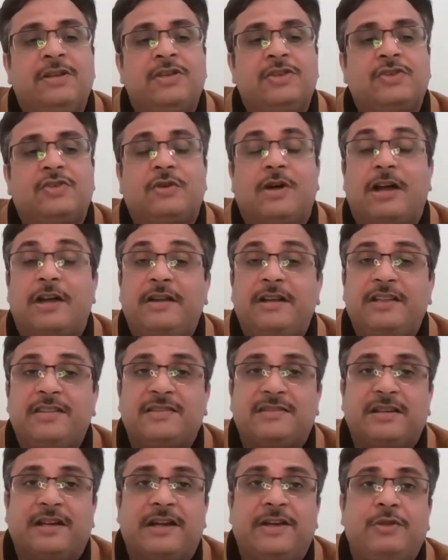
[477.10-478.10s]
So
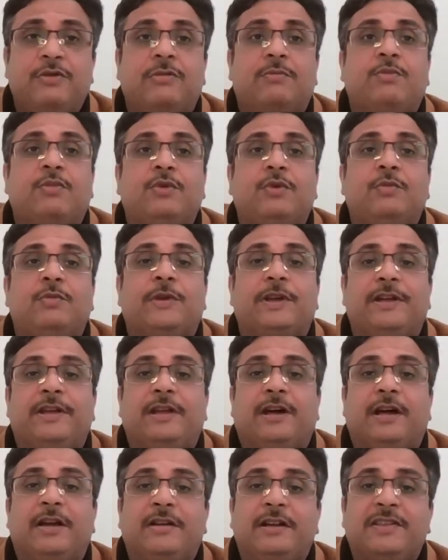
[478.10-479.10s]
understand your
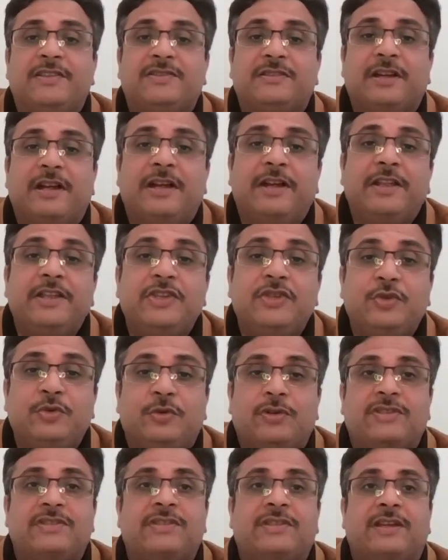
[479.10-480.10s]
blueprint, understand each
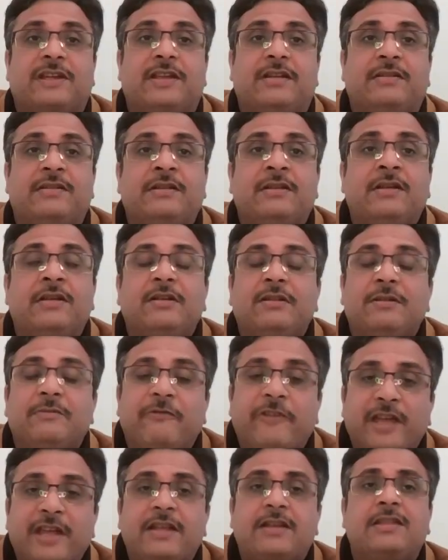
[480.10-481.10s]
your sign,
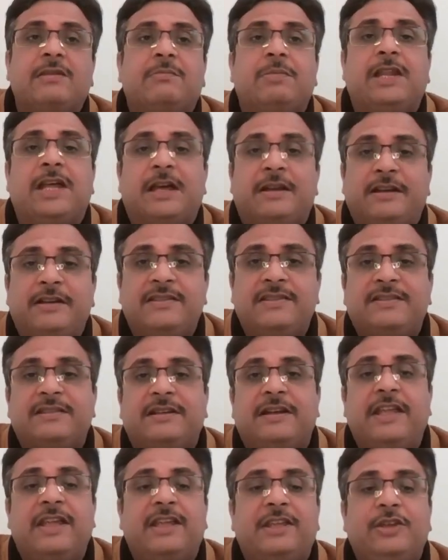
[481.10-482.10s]
where the planet's
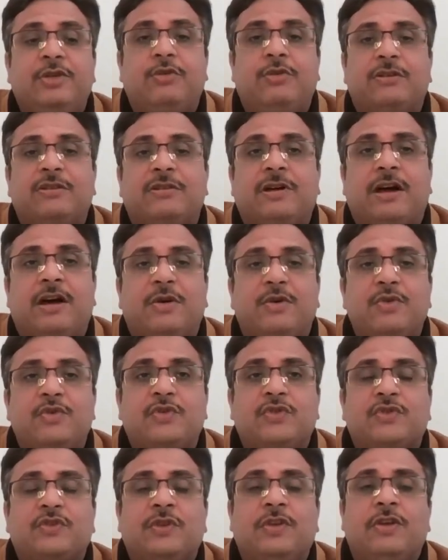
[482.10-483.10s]
sitting in your
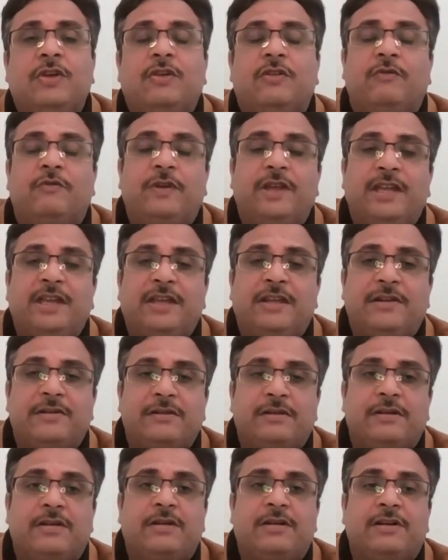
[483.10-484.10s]
house, where
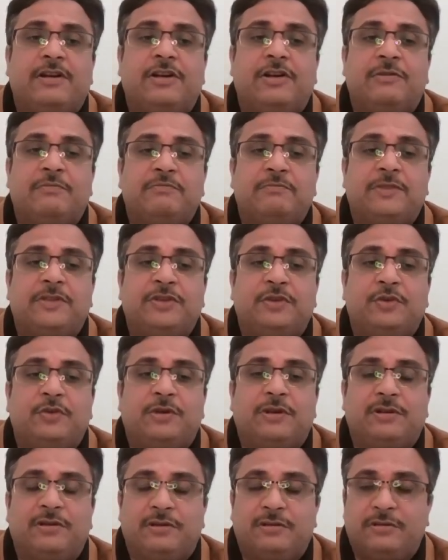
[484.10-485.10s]

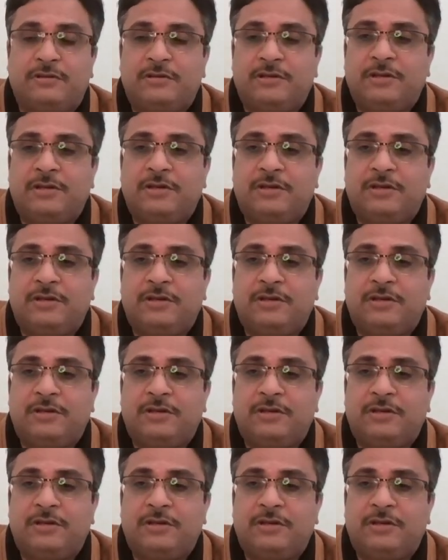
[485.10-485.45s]
your